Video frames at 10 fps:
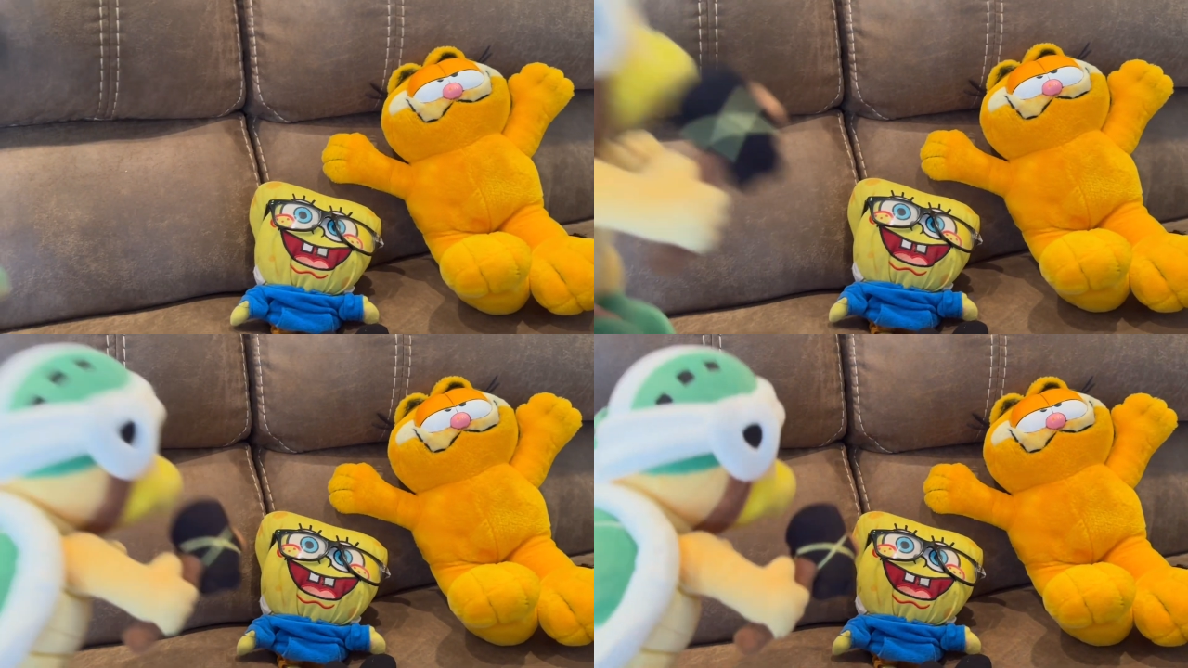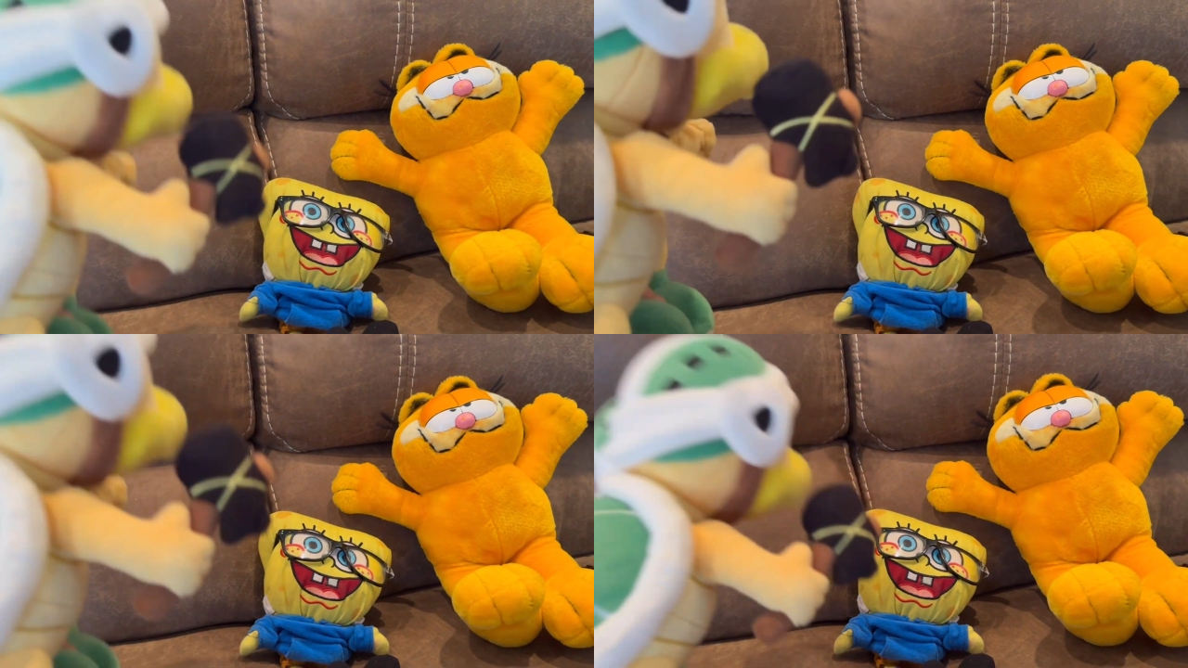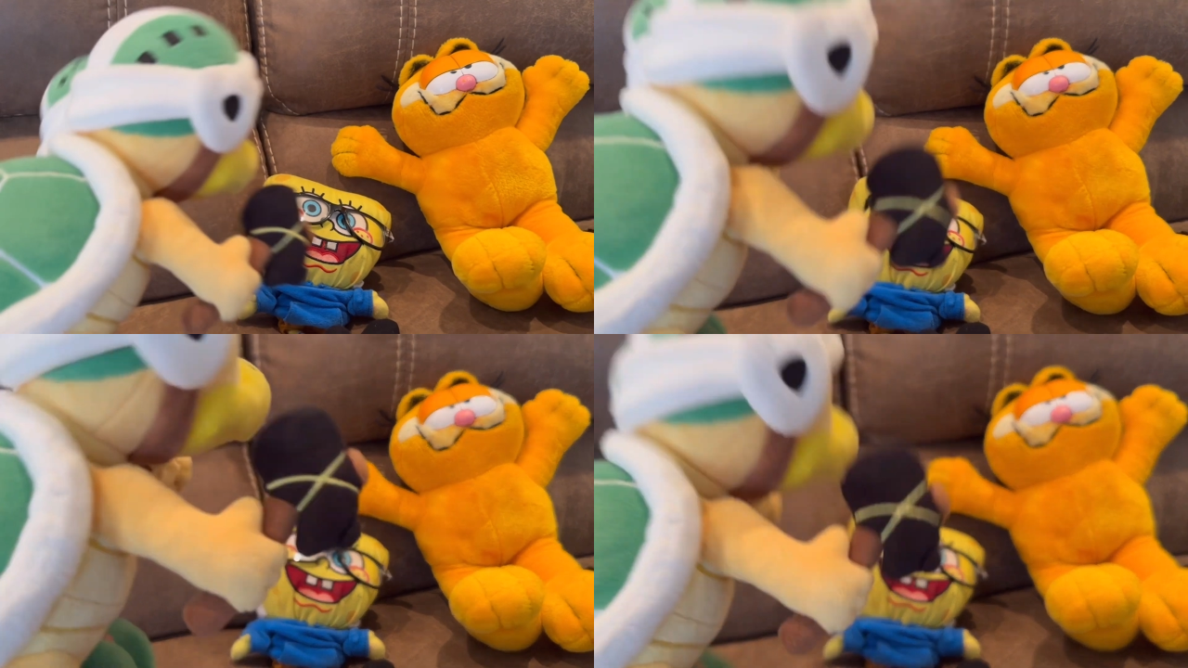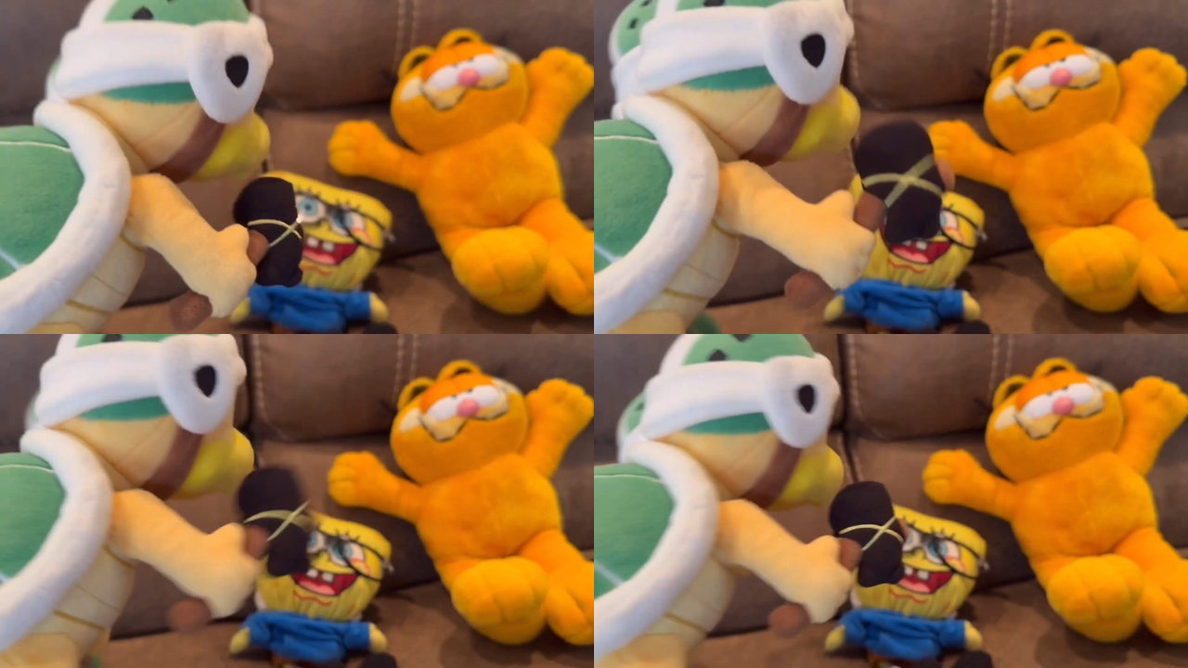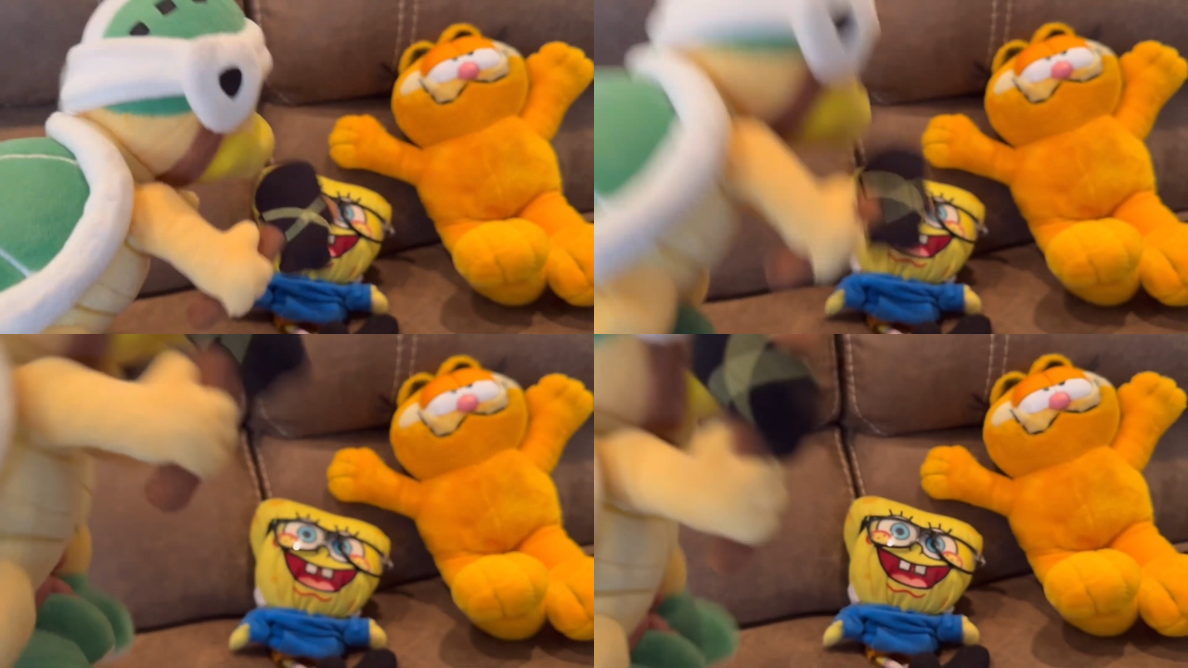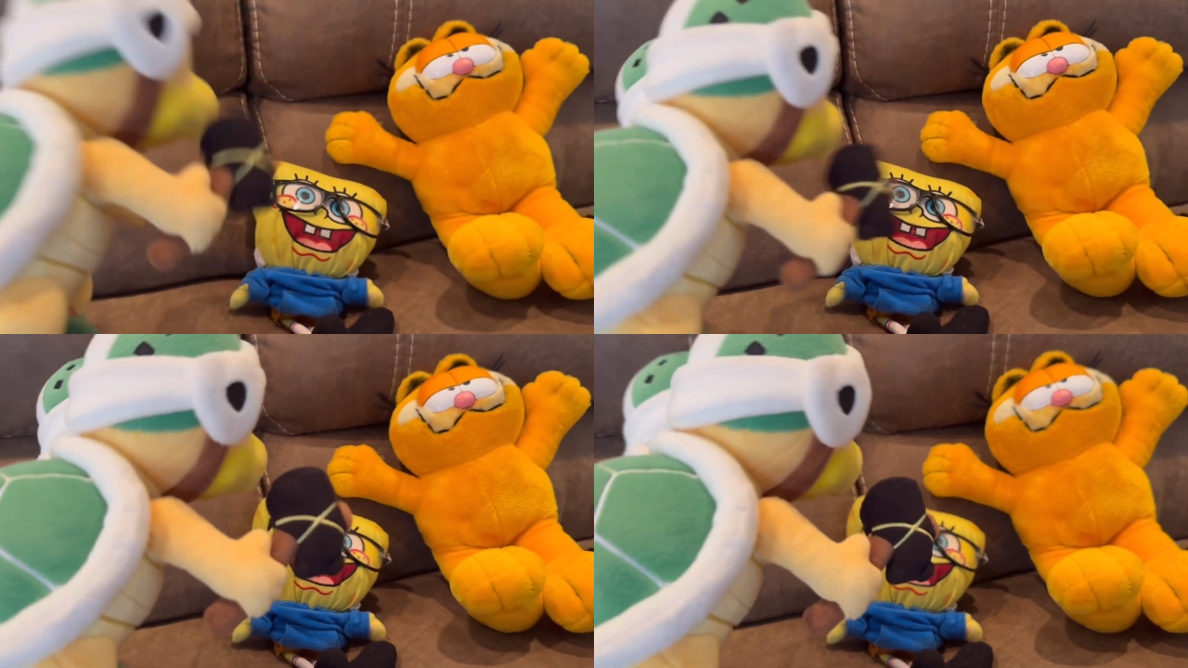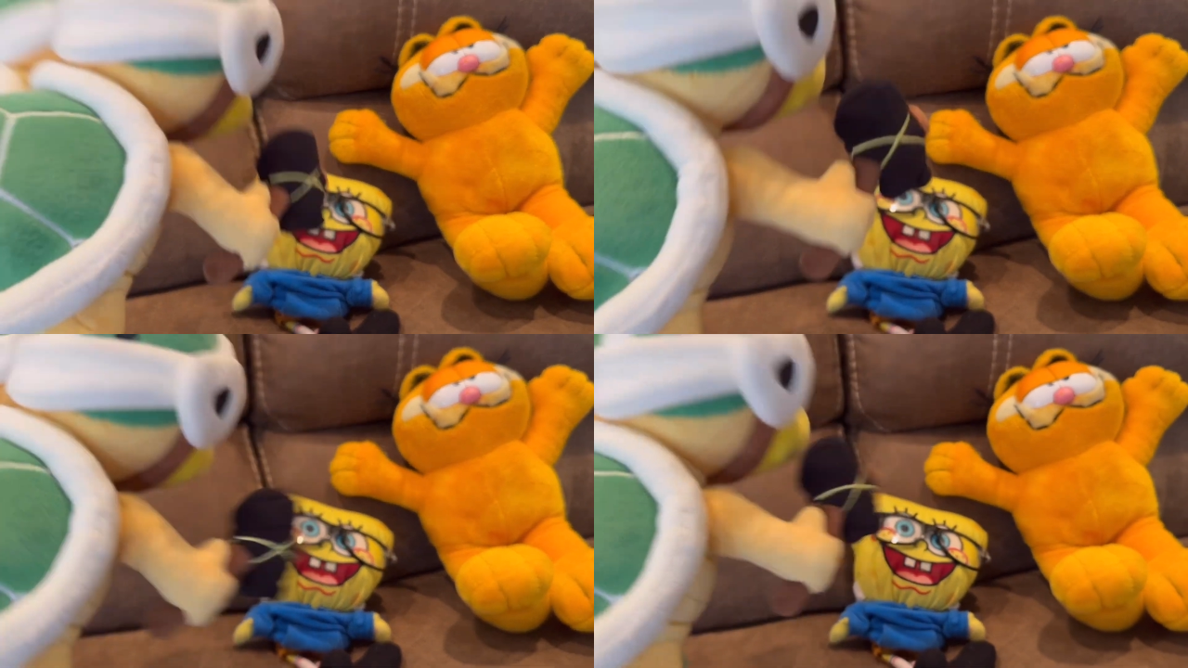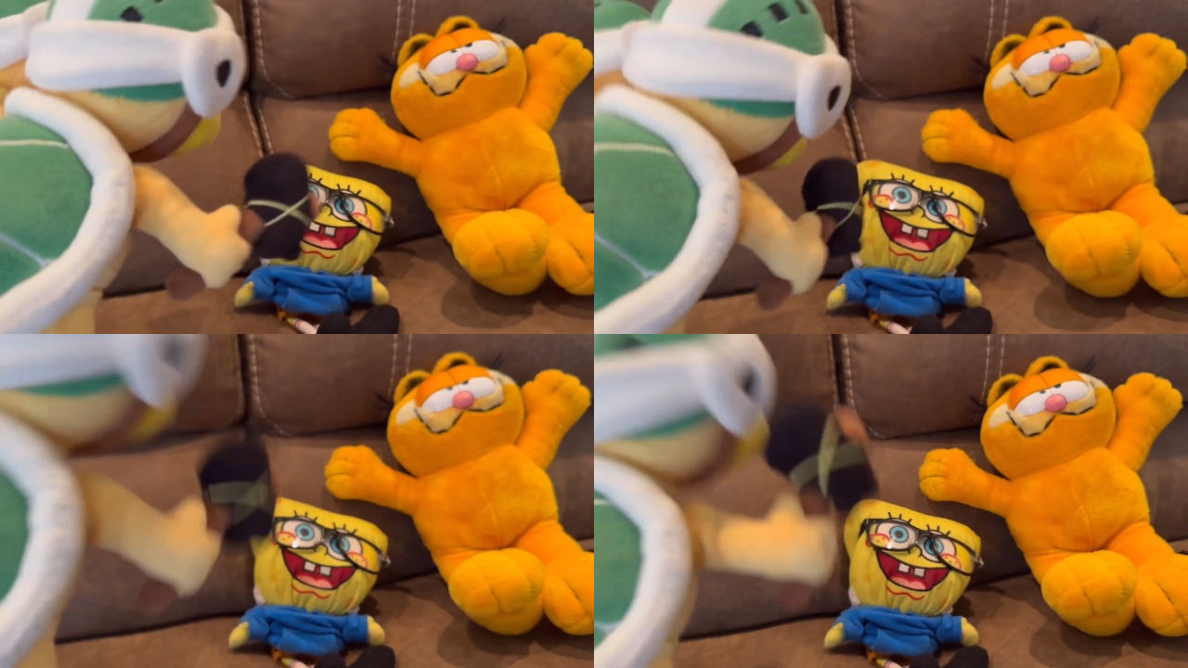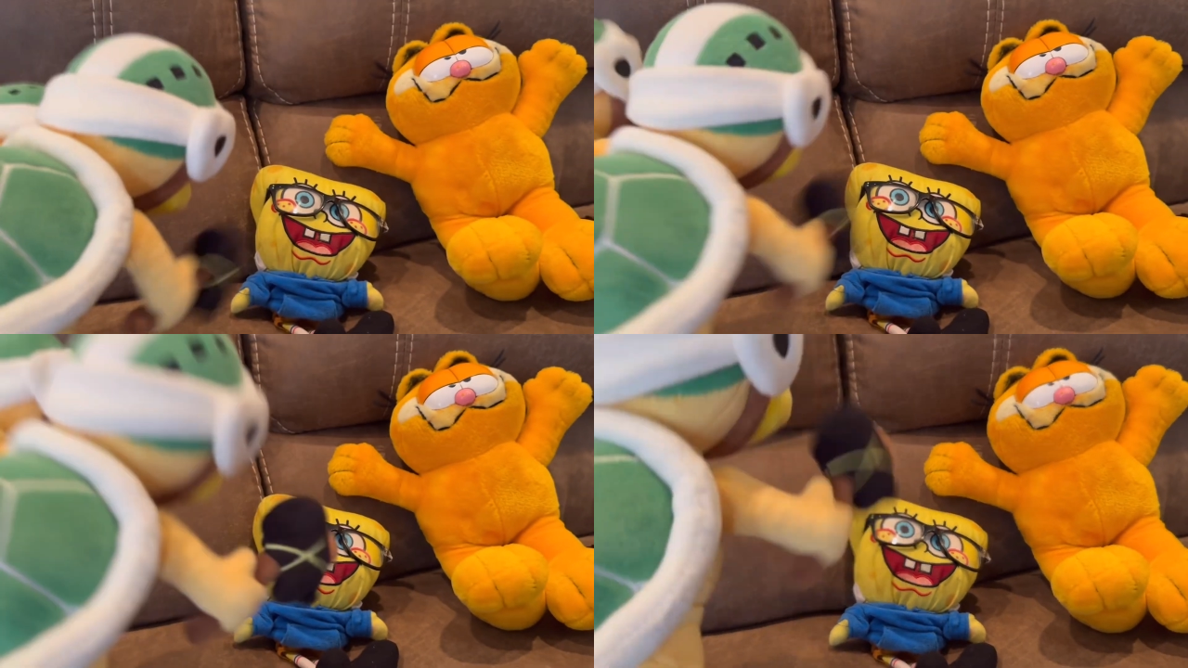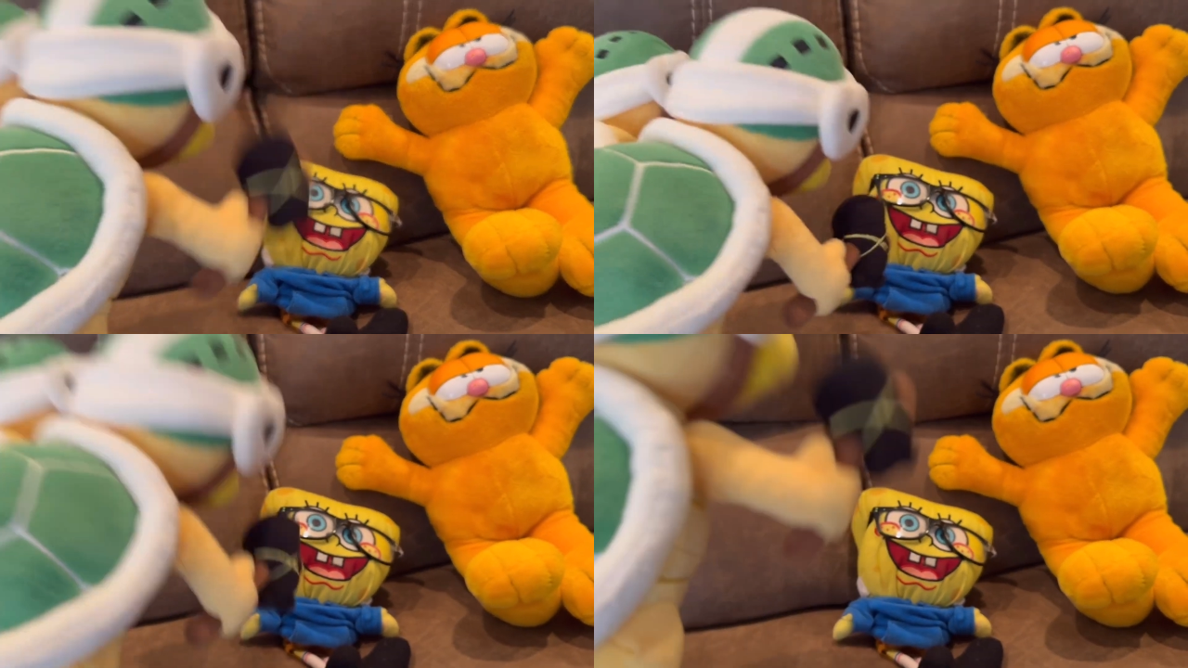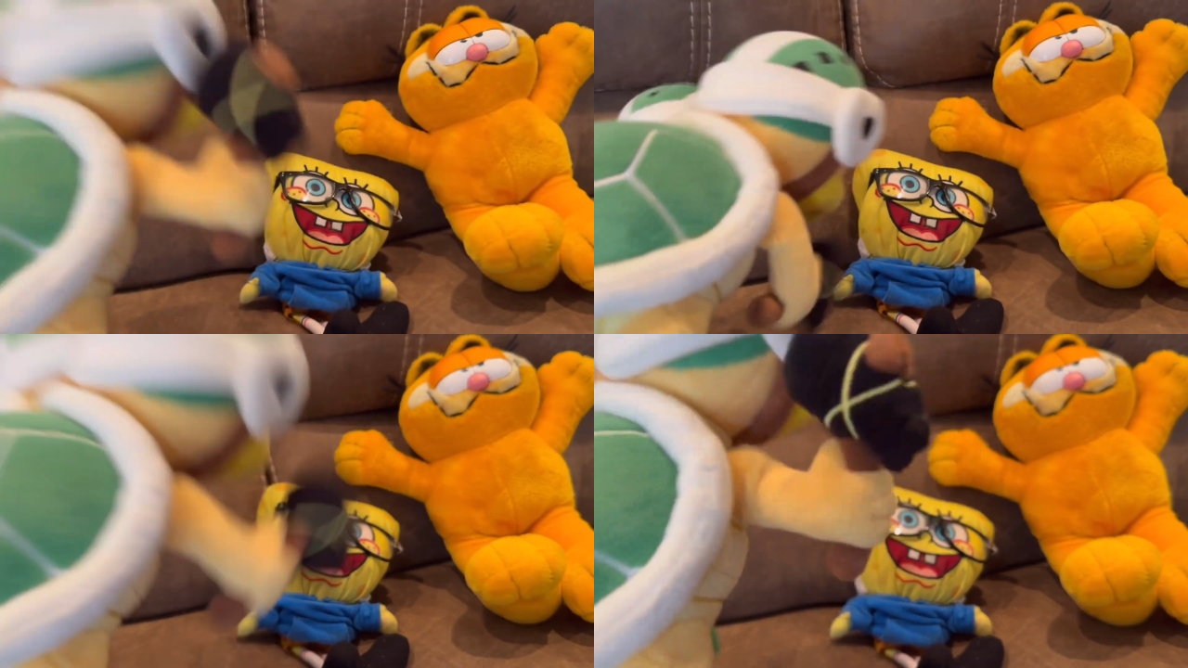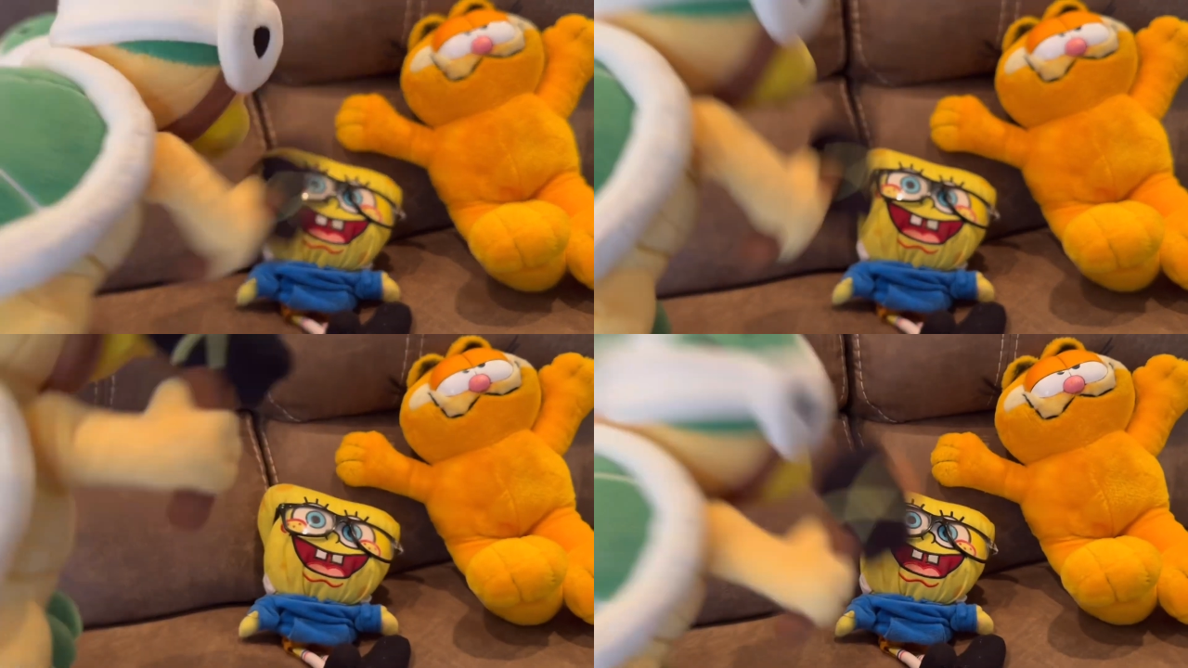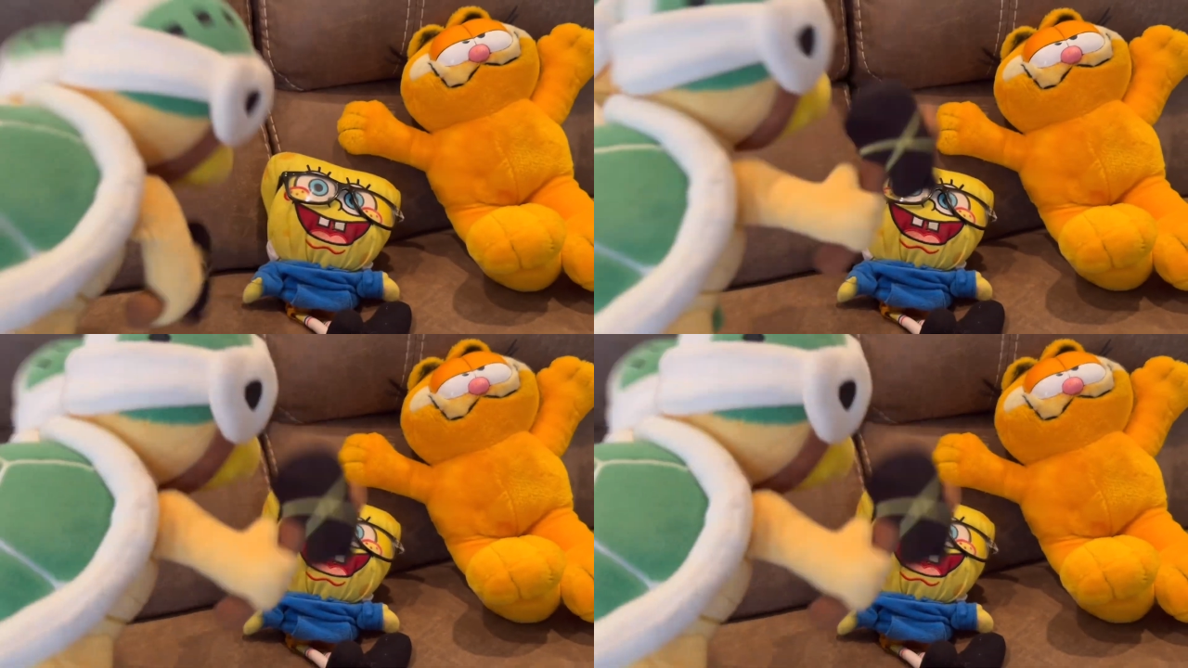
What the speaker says: Nobody's mouth can be seen.